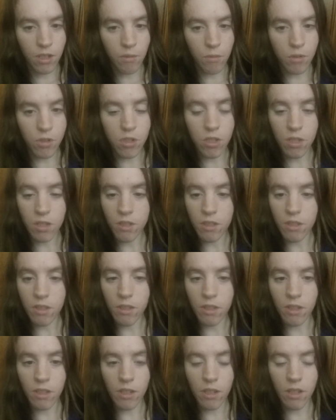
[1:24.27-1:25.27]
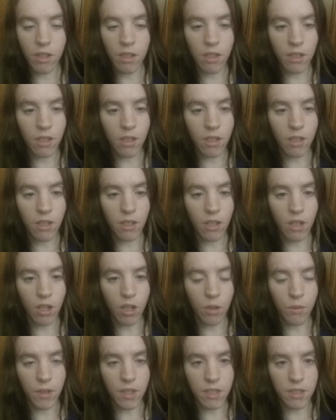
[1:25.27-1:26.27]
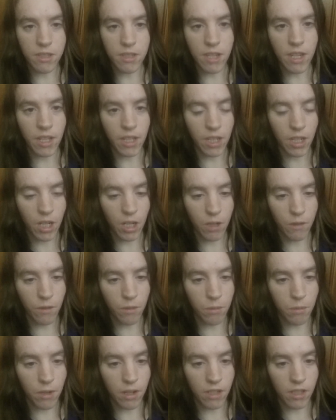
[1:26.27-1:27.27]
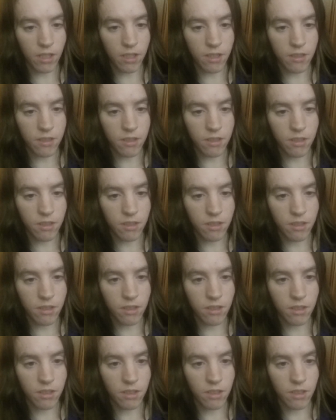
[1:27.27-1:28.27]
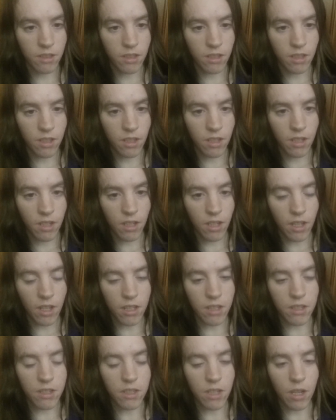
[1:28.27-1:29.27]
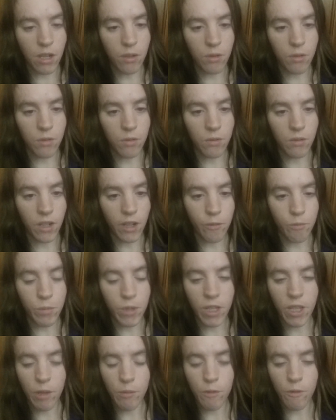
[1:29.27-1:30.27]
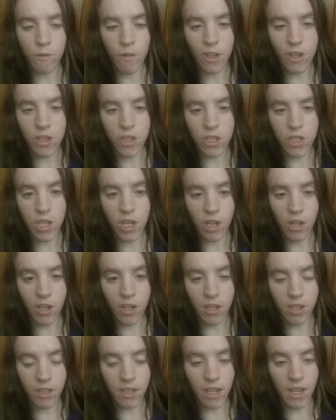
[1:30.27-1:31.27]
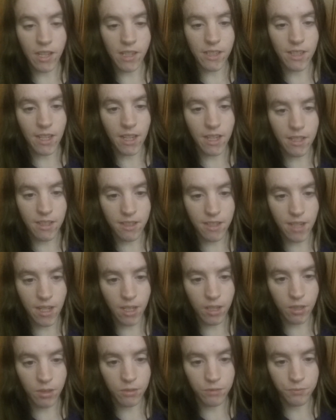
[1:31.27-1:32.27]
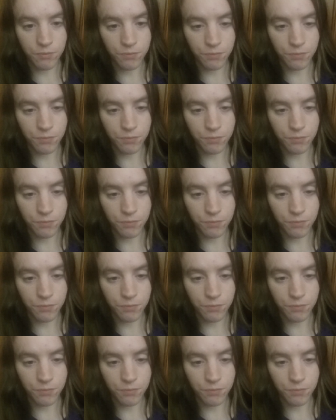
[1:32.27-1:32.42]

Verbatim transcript: We should always take care of our bodies. And so, I've become a vegetarian eight days now.